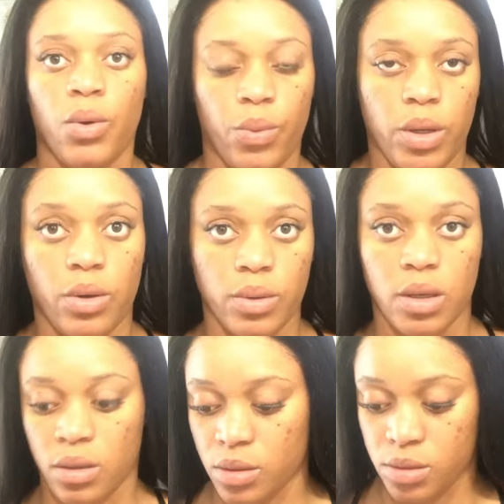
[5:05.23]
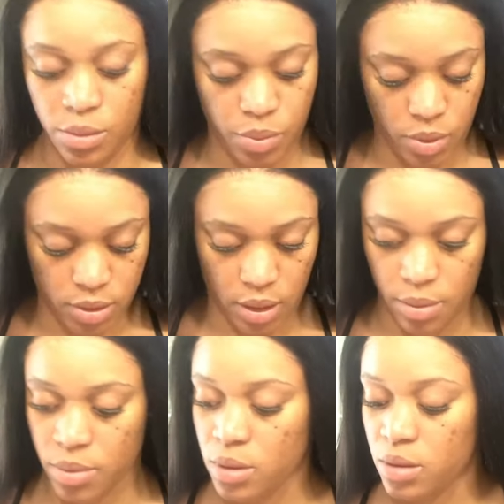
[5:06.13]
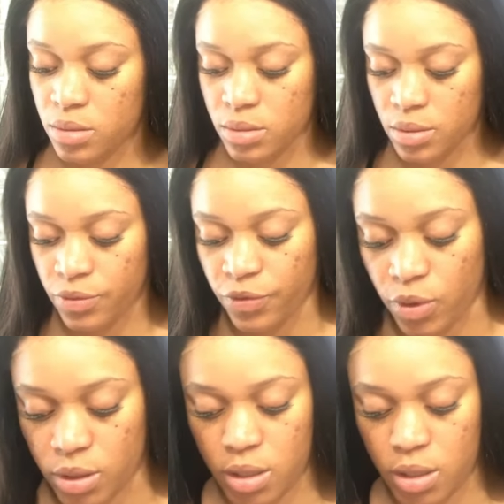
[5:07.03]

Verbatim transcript: We no longer support Ebin for